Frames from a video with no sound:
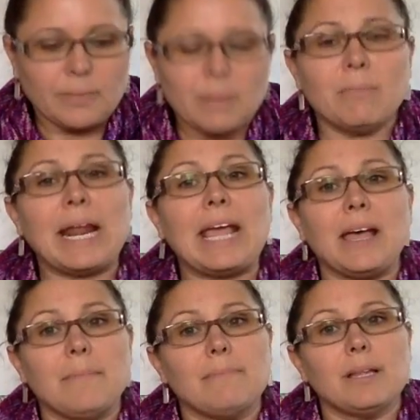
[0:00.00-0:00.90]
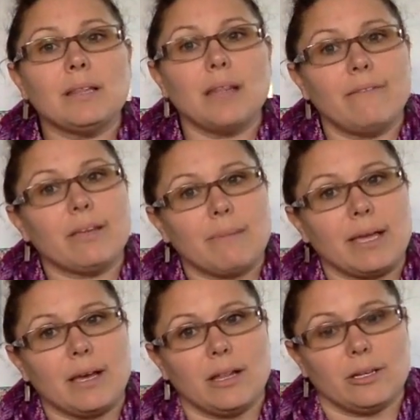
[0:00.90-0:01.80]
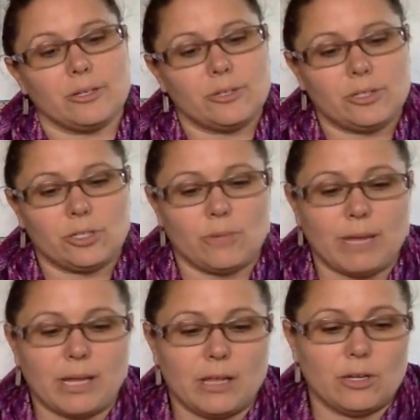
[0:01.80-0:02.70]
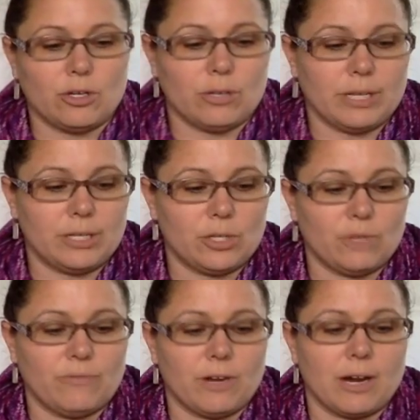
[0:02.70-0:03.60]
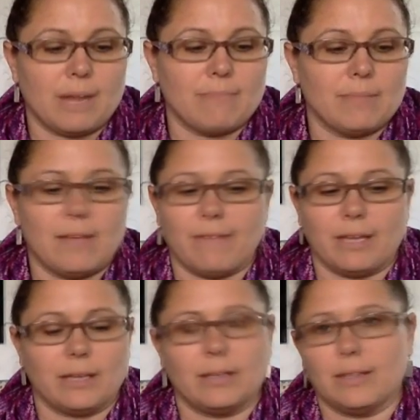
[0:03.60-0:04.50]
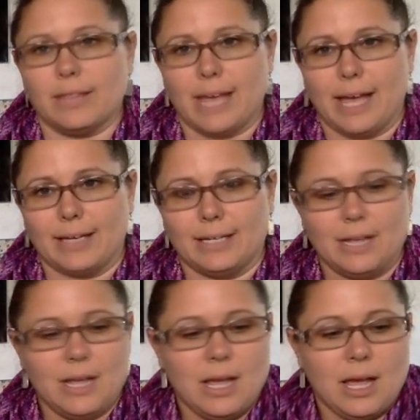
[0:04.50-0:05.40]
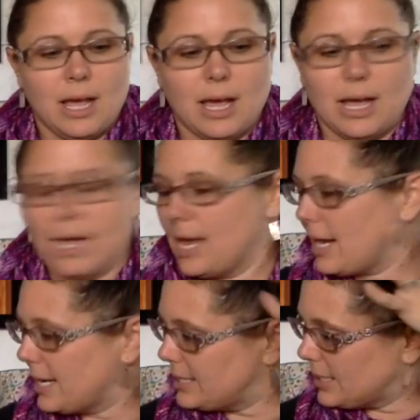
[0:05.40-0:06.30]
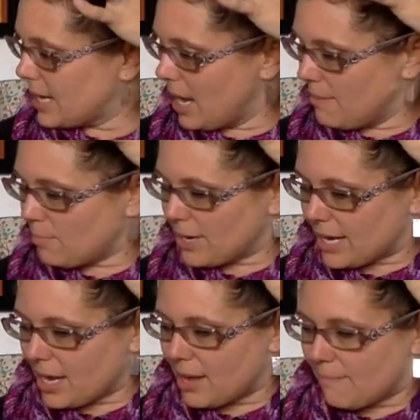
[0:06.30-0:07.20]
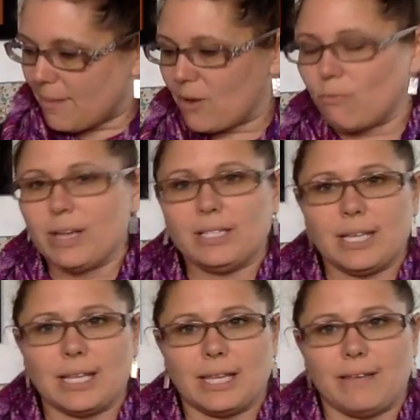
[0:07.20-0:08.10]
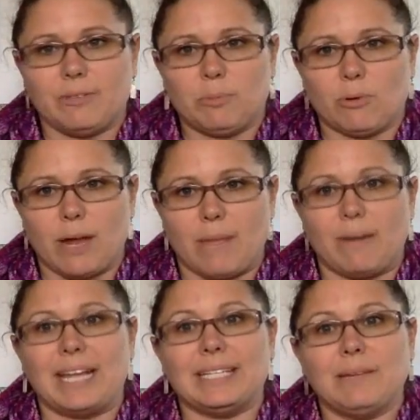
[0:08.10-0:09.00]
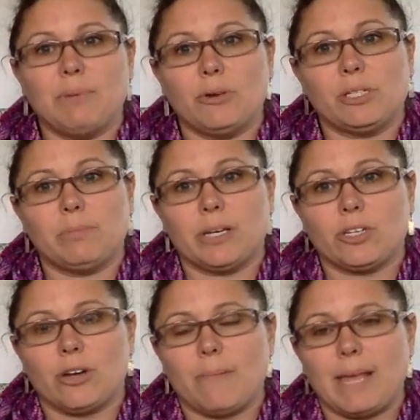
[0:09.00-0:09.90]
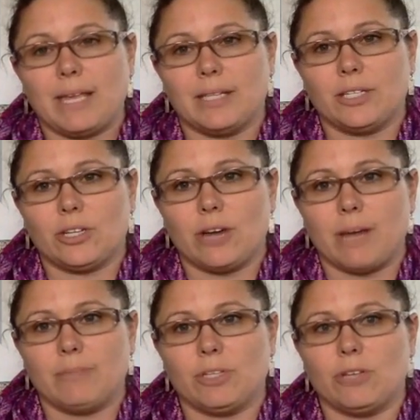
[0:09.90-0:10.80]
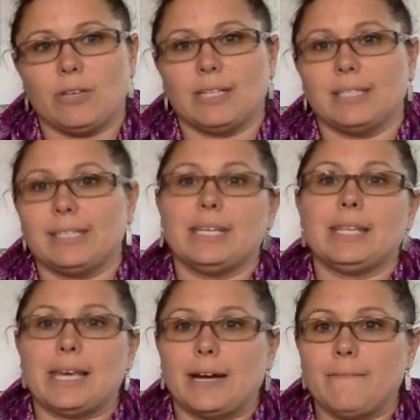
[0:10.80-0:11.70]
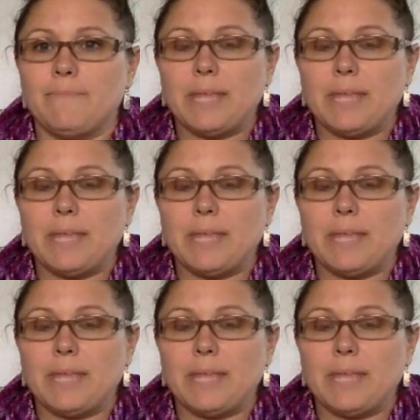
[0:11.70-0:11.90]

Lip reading: But I am loving my colors. So my color choice so far, I'm loving that. And I did not bring up my Rustling Leaves beret, but I did post a picture on my Instagram so you can see it there.